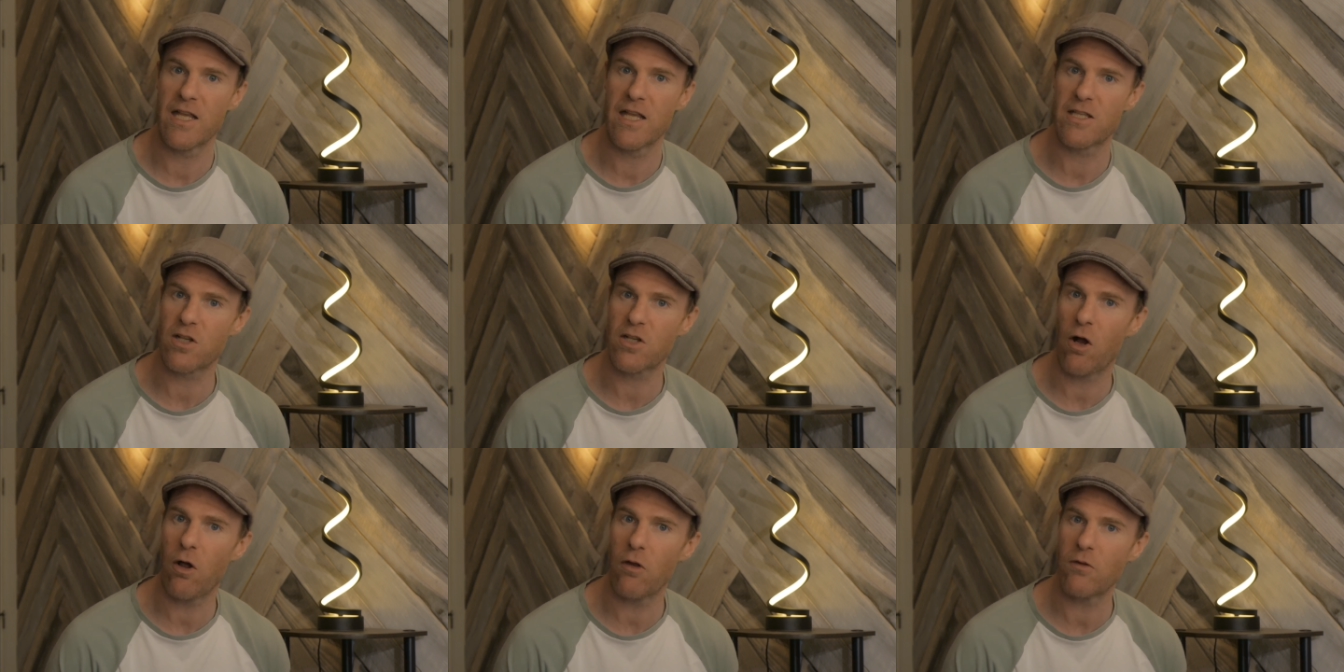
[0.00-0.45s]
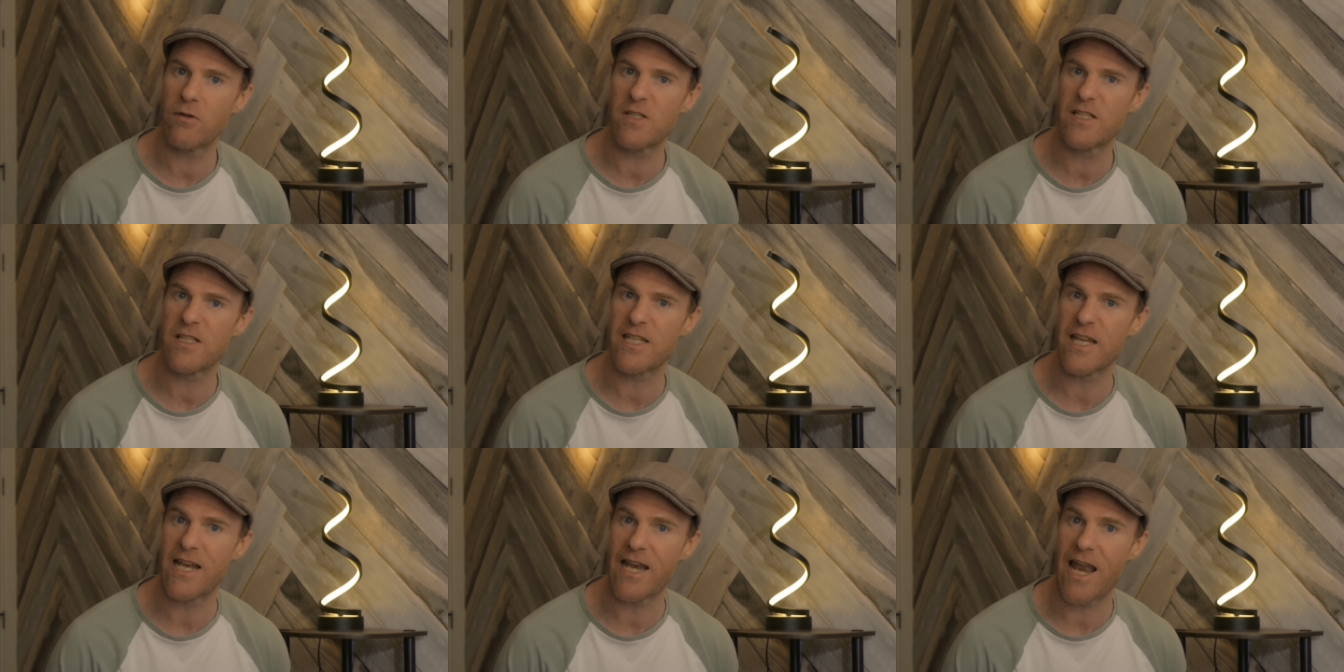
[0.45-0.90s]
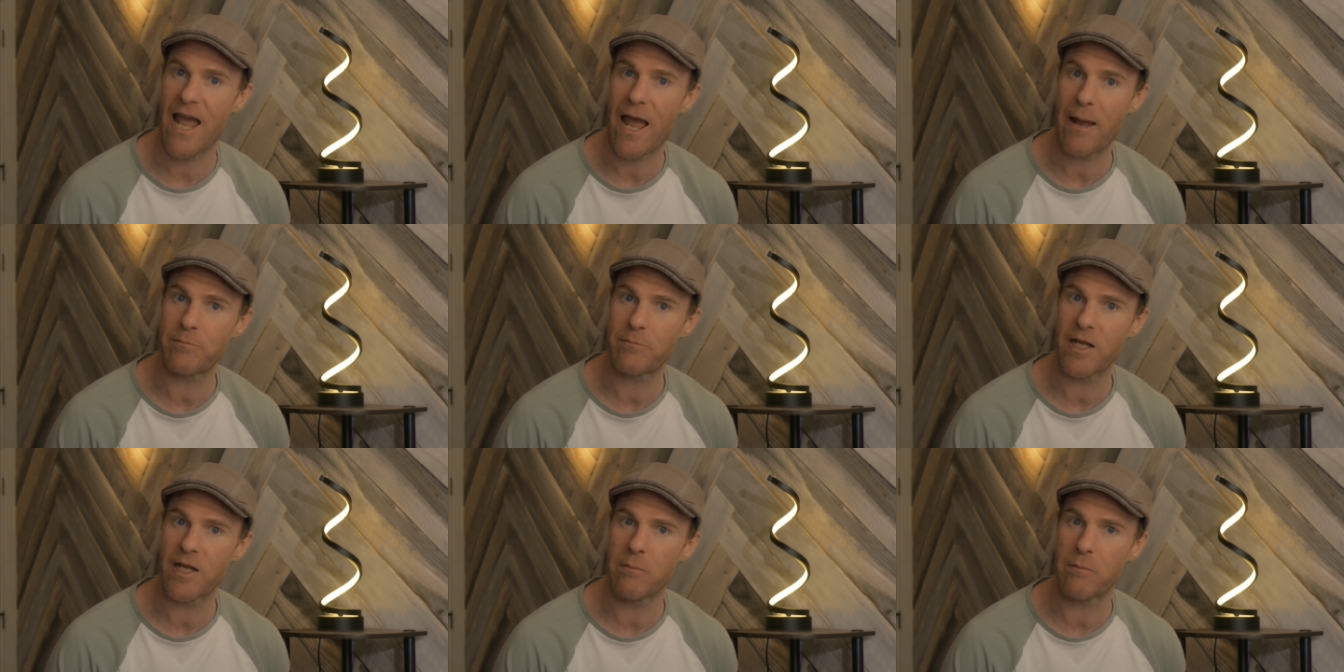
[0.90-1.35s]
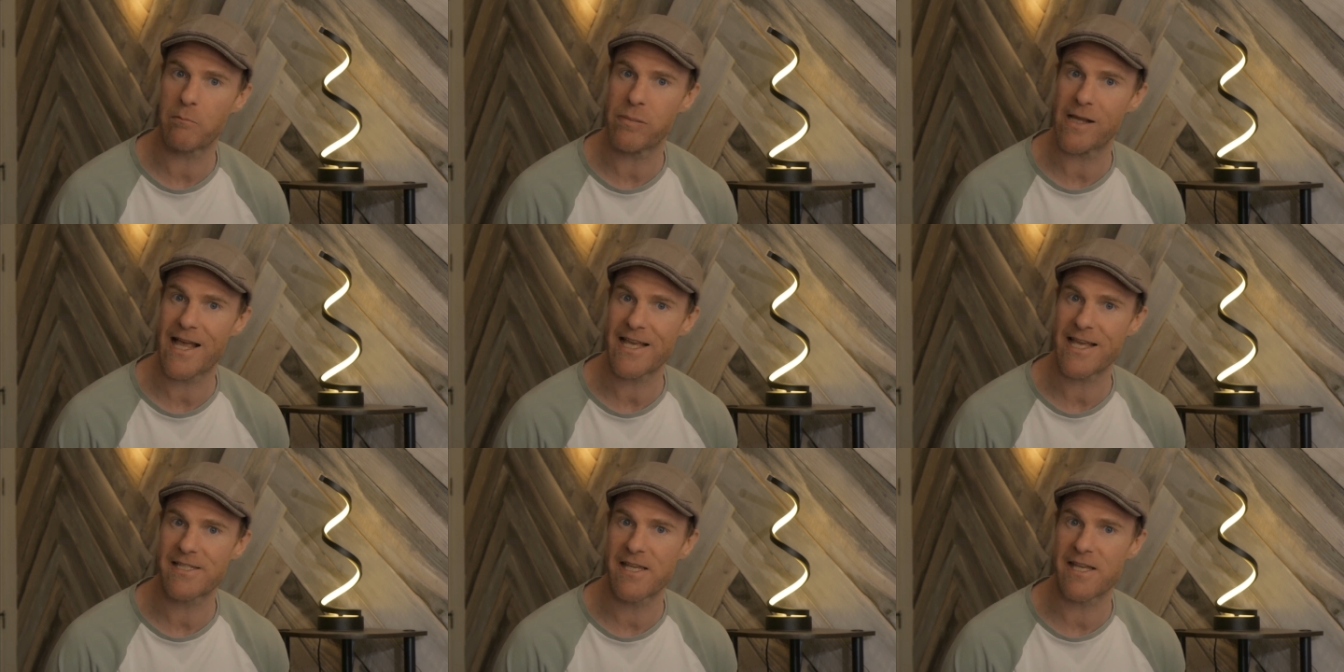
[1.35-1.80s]
It's called synaptic
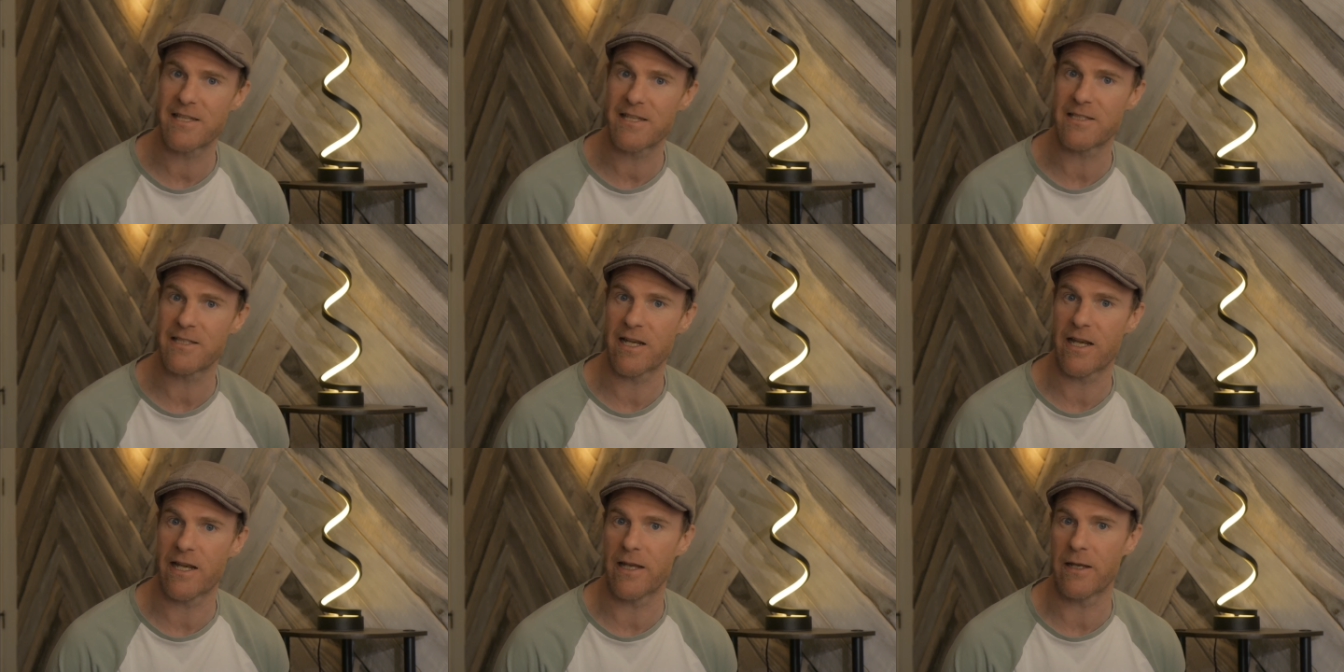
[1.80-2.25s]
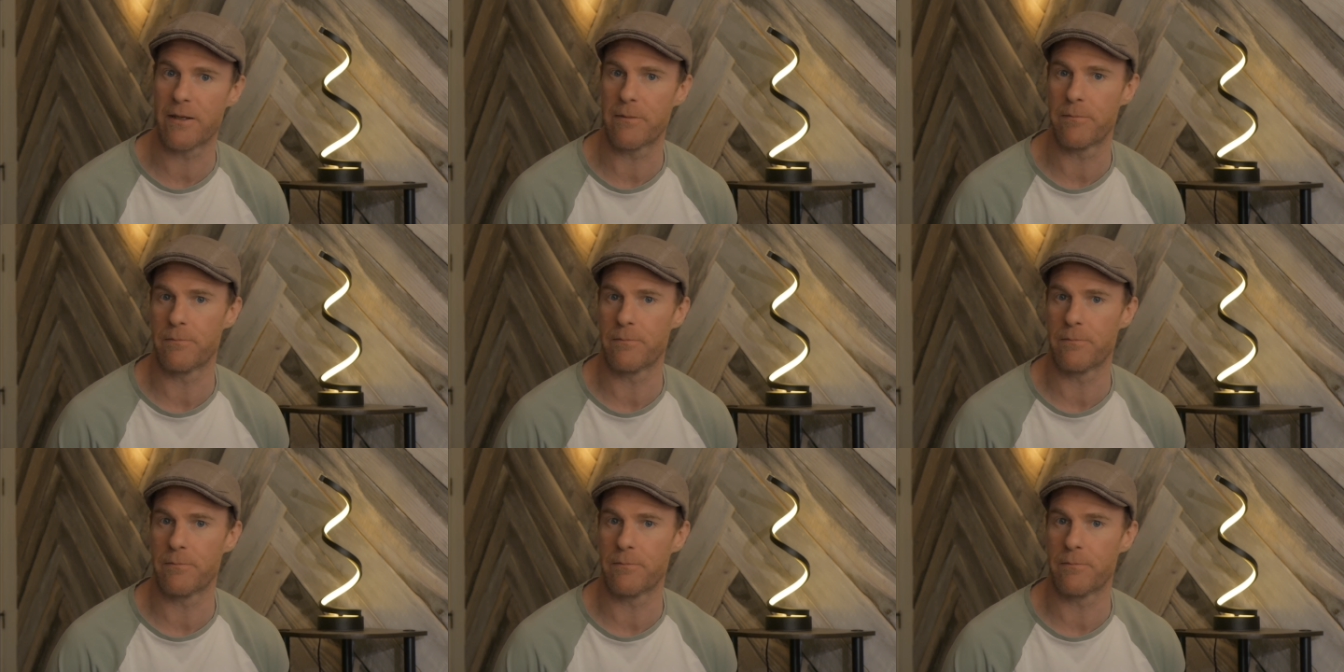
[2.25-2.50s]
plasticity.